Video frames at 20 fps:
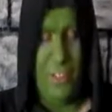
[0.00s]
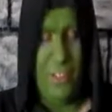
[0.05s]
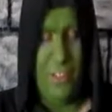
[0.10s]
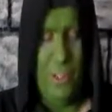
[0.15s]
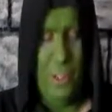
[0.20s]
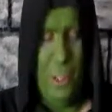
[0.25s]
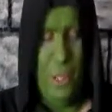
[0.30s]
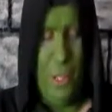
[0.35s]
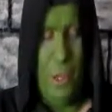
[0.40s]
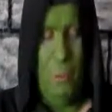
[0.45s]
of
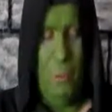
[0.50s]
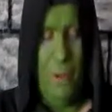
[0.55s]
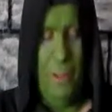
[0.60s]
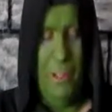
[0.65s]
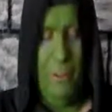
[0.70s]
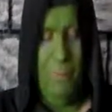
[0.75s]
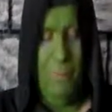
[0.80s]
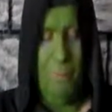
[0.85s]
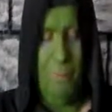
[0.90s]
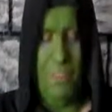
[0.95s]
it.
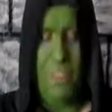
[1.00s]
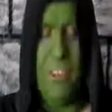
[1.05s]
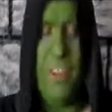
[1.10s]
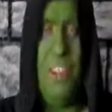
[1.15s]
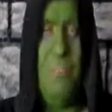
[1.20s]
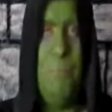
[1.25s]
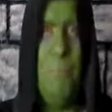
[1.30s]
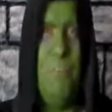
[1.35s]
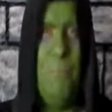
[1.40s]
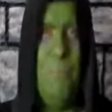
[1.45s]
Well,
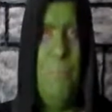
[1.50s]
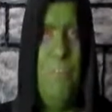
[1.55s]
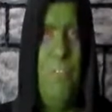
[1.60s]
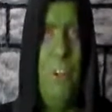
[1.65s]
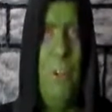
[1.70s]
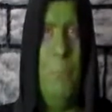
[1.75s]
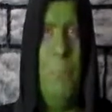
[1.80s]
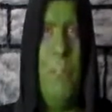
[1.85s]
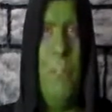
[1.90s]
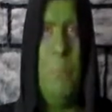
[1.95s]
the
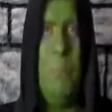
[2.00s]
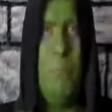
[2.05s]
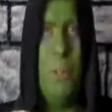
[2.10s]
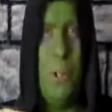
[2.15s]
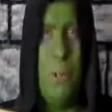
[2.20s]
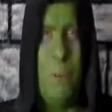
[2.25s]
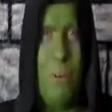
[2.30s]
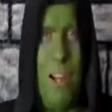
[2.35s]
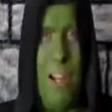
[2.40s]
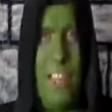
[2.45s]
filming
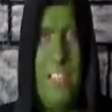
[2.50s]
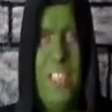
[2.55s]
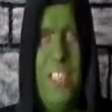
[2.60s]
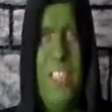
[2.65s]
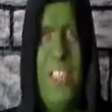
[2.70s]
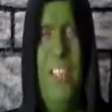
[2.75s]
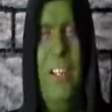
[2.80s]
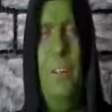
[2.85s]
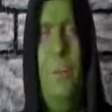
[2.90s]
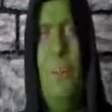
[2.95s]

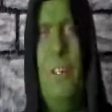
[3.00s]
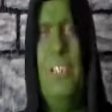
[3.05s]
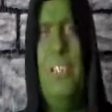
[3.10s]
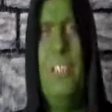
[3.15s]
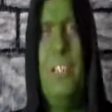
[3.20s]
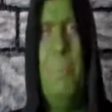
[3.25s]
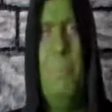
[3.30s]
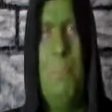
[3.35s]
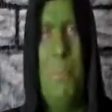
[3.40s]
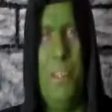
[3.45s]
progressed and it
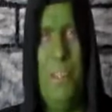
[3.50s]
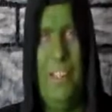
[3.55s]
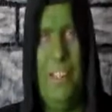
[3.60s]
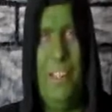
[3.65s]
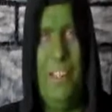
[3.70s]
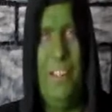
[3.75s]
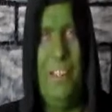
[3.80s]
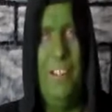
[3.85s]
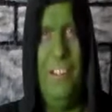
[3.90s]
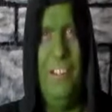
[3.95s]
was
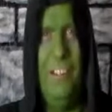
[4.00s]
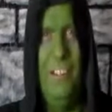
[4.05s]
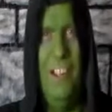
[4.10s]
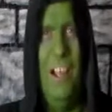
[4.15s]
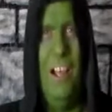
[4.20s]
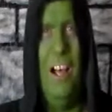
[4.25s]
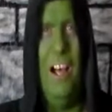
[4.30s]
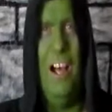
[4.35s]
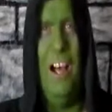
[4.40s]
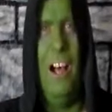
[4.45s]
completed.
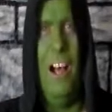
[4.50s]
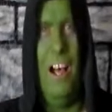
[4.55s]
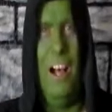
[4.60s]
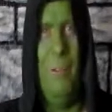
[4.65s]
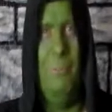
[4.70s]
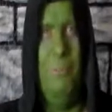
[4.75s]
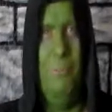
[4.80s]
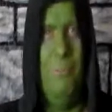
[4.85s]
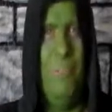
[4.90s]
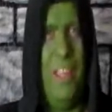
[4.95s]

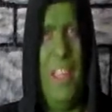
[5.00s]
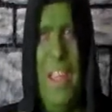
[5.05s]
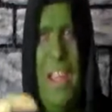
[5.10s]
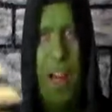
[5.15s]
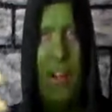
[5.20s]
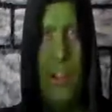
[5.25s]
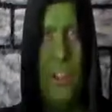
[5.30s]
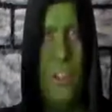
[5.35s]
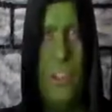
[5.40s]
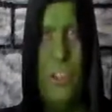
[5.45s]
The
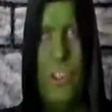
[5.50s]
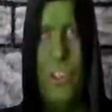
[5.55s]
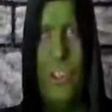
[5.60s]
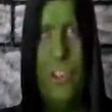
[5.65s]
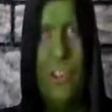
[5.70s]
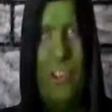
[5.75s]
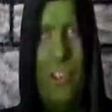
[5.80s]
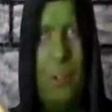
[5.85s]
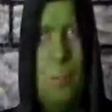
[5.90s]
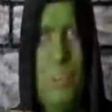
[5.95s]

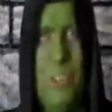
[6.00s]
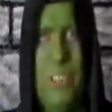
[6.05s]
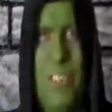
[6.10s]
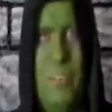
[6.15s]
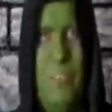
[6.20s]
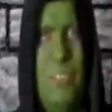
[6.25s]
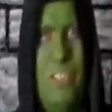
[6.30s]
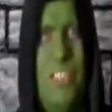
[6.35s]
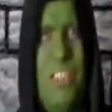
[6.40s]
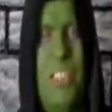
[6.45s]
actors, there were
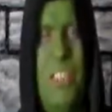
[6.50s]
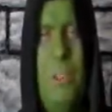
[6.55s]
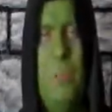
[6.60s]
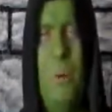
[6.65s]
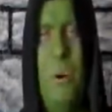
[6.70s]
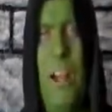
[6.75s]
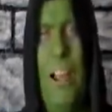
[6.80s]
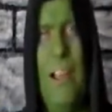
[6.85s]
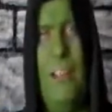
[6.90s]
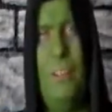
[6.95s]
several
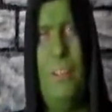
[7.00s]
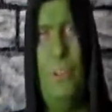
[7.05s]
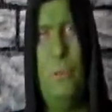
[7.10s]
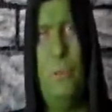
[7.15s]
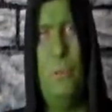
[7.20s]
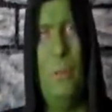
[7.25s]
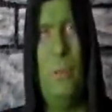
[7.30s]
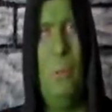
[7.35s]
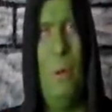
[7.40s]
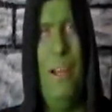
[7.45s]
scenes where
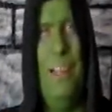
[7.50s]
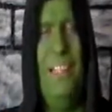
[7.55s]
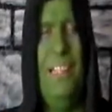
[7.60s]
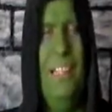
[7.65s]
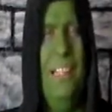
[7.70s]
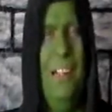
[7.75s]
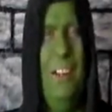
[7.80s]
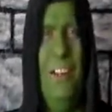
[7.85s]
actors were quite